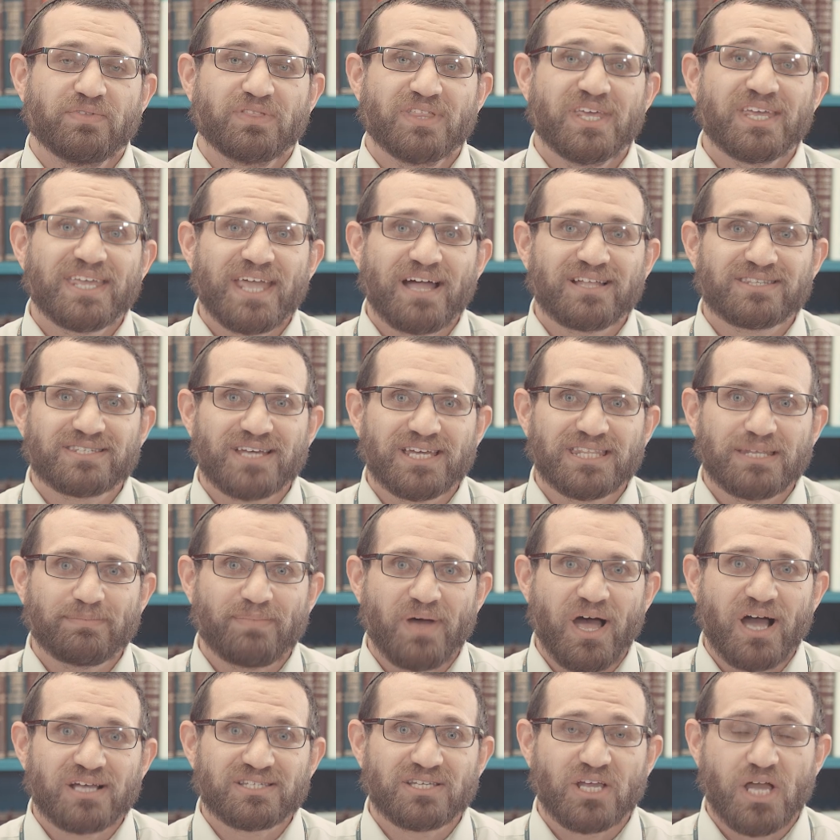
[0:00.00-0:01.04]
Think outside the
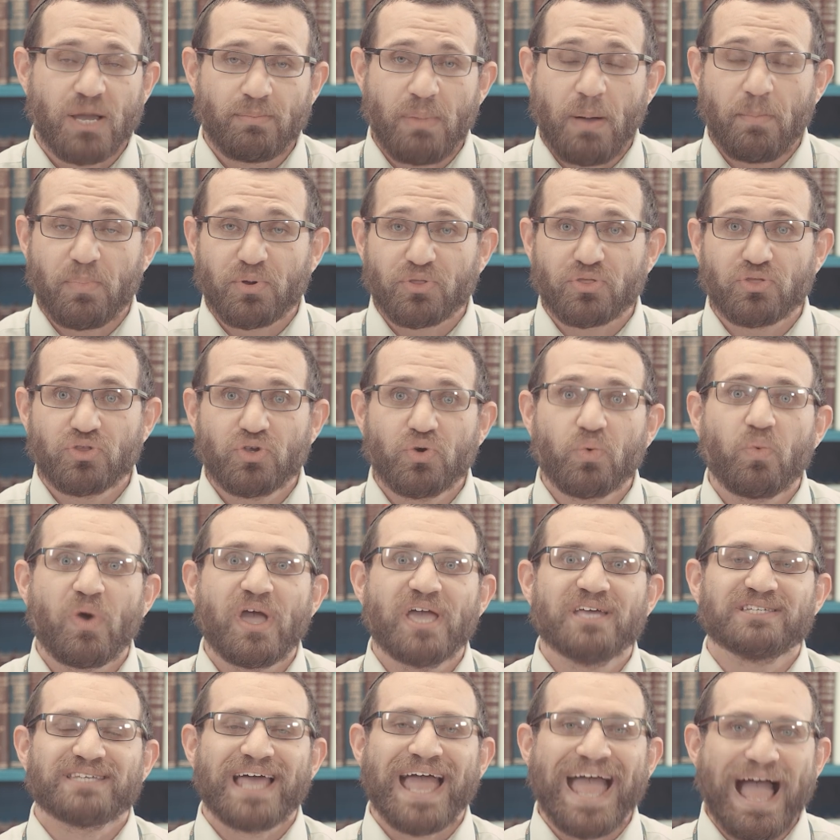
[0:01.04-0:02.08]
box and come up with new
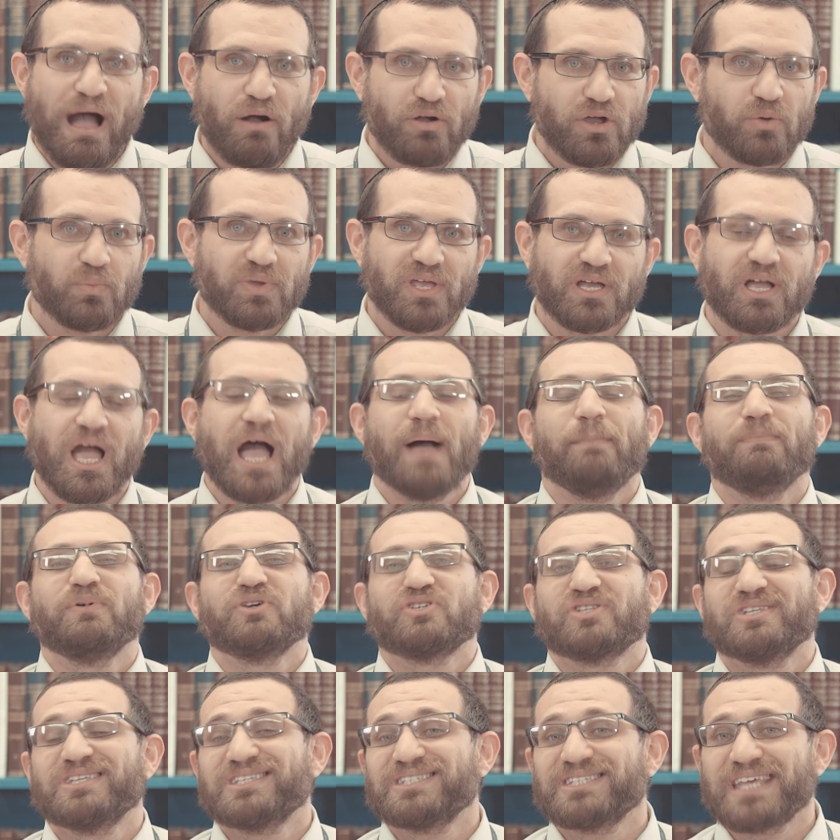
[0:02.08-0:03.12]
ways how can we
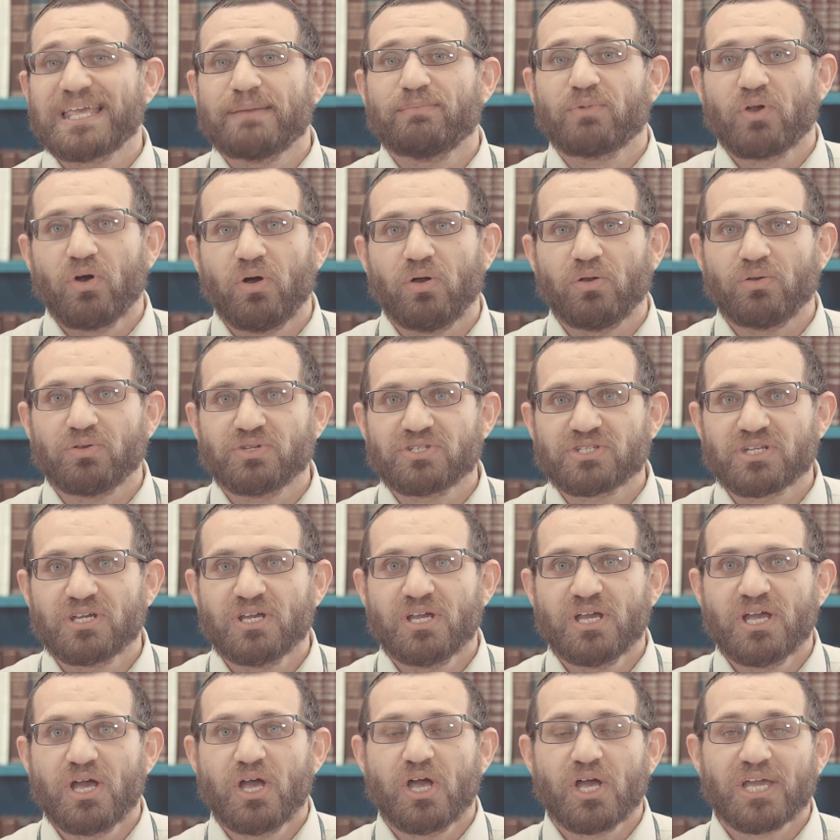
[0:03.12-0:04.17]
accomplish the same goals
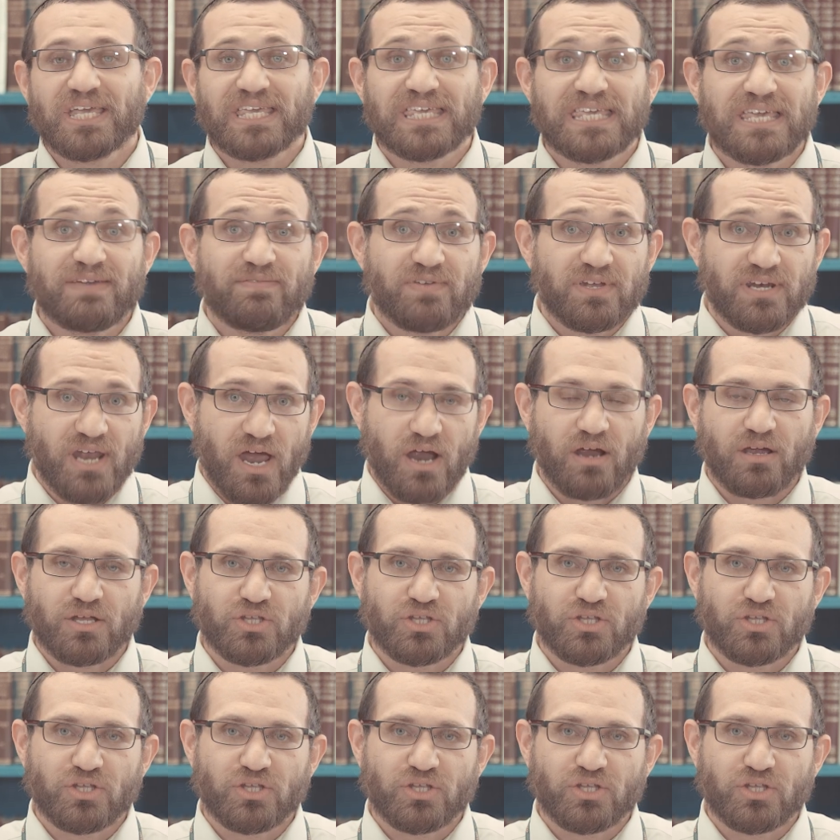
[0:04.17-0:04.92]
given our